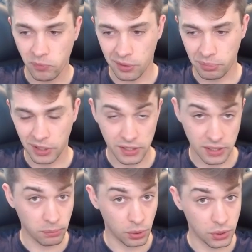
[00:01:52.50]
play
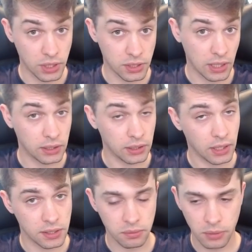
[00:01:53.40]
simple chess and
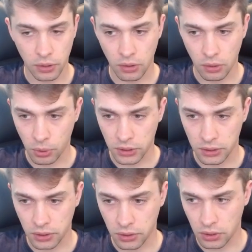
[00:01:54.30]
test my opponent
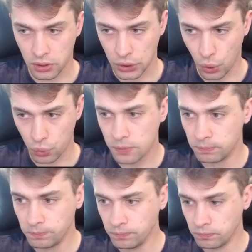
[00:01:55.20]
in those.
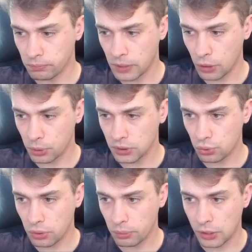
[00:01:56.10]
My opponent
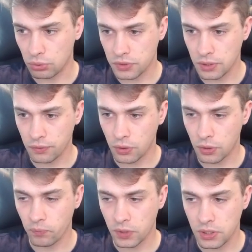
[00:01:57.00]
replied with c4,
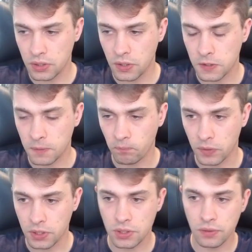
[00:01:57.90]
e6, knight
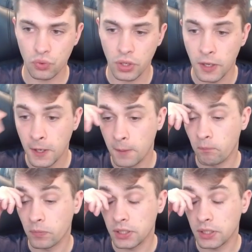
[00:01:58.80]
c3, knight